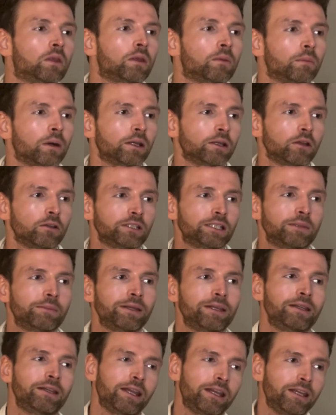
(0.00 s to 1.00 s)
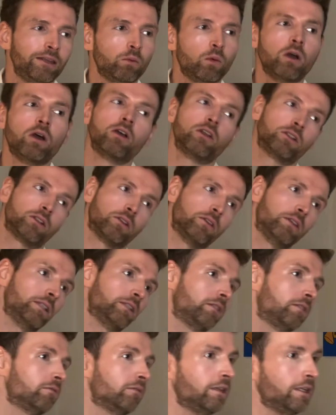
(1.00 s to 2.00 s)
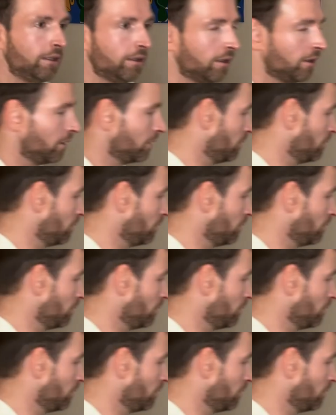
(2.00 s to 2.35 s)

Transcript: But I don't see any worse on this three than I